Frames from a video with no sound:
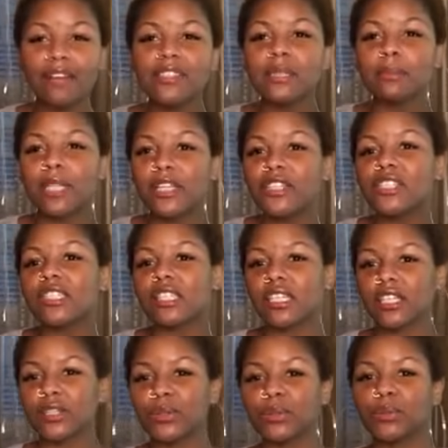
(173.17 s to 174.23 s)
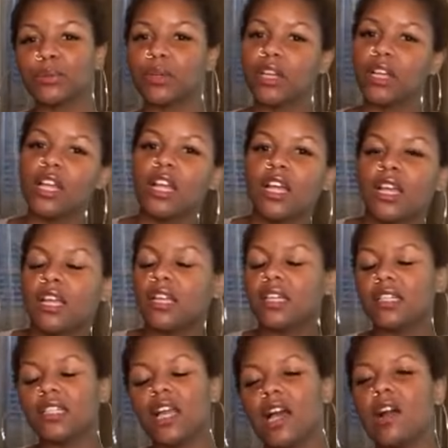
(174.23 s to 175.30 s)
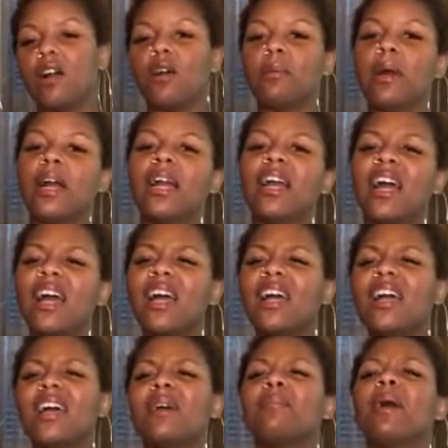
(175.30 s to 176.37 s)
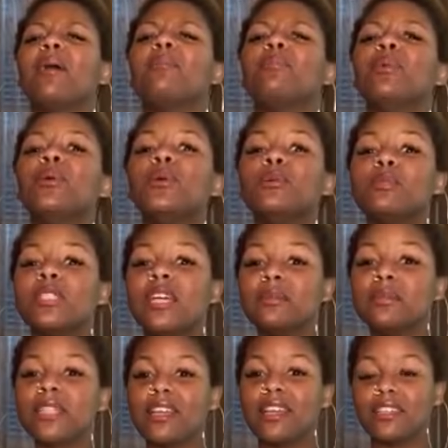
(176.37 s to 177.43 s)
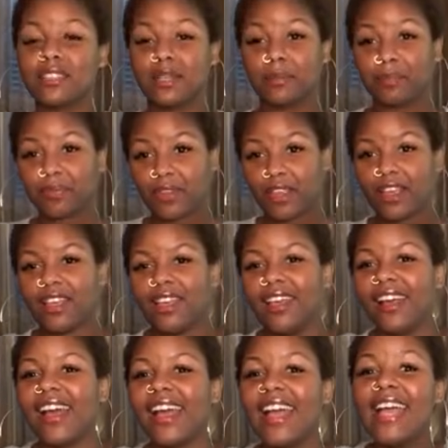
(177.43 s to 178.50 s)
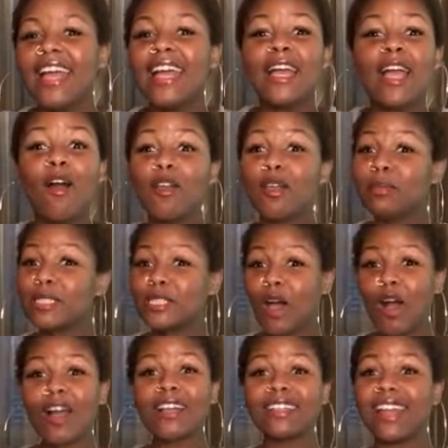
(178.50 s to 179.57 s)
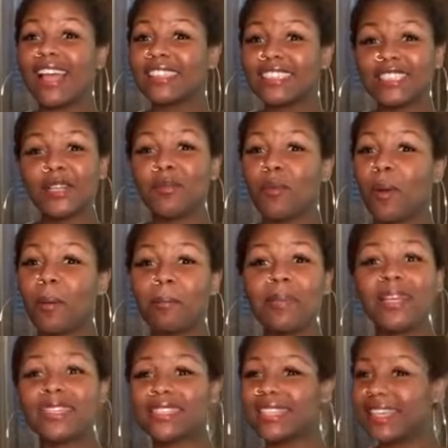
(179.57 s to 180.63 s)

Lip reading: some letters to get through. Y'all, my boobs, let me tell y'all something. All y'all be talking that shit want big